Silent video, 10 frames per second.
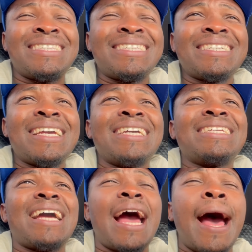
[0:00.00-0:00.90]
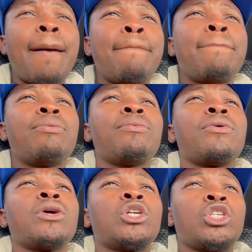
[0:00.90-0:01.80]
straight up
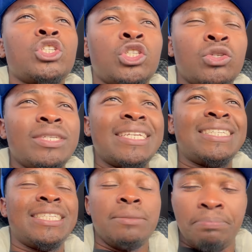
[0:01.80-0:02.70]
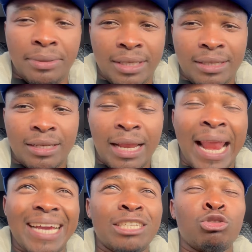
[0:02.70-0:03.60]
to the TP,
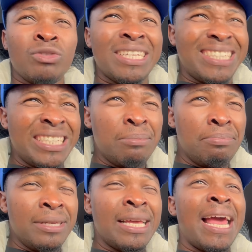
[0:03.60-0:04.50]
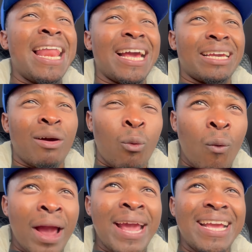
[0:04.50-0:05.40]
like to the TP, like
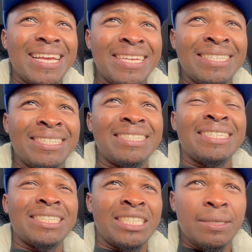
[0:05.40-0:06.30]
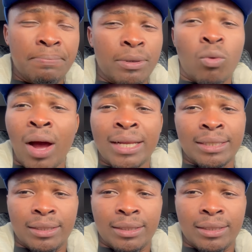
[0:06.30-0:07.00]
where is the TP1.